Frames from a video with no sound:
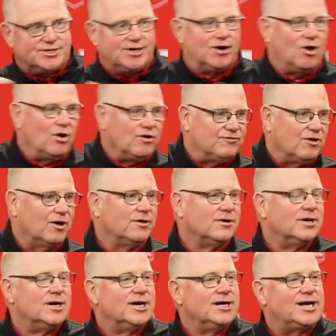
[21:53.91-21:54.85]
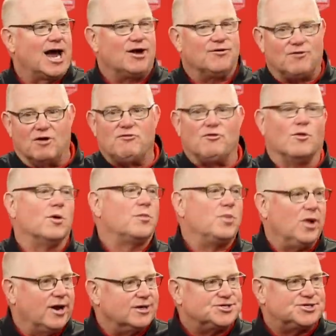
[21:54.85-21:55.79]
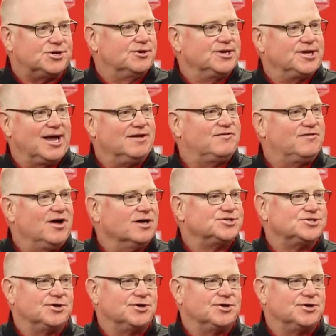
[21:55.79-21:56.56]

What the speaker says: and then all of our kind of our former players that are in the NFL.